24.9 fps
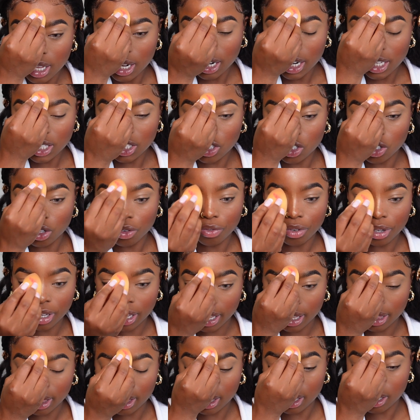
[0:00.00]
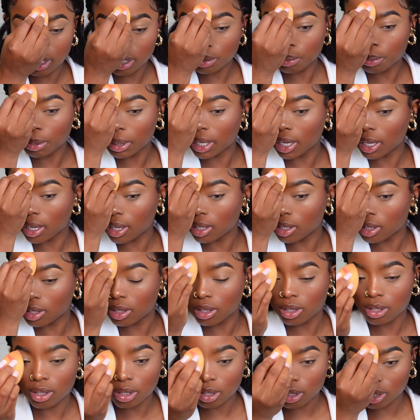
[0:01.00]
Let's not forget this
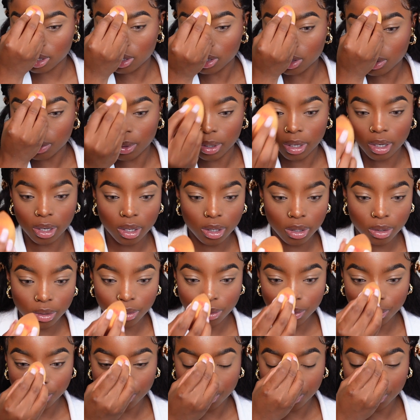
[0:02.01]
piece as well.